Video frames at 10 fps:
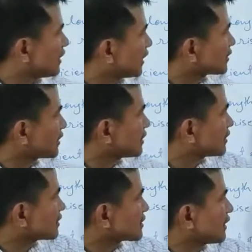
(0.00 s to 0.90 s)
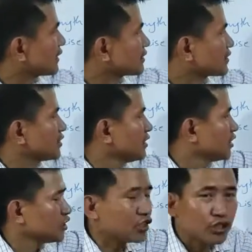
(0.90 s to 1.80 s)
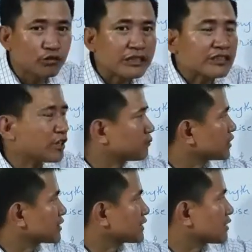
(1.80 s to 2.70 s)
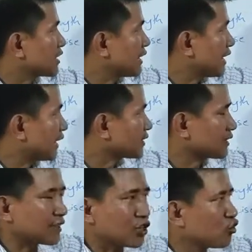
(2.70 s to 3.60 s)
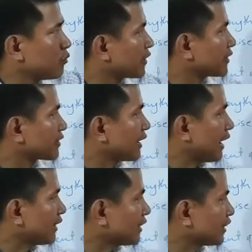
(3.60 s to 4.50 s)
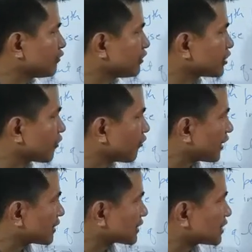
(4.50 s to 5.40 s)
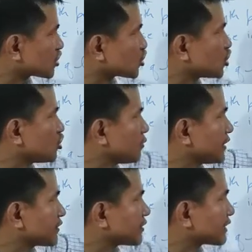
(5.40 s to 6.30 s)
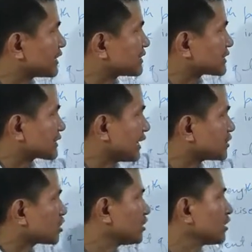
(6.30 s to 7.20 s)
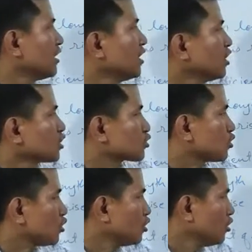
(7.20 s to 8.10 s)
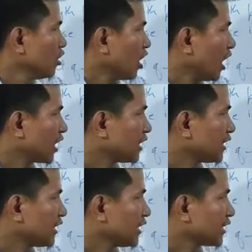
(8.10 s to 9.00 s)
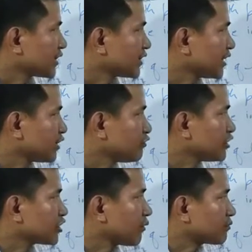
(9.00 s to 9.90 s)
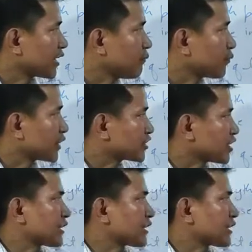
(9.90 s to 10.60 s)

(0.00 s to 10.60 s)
length and this length, unit of this length in the numerator and the unit of length in this denominator gets cancelled. So only the unit of temperature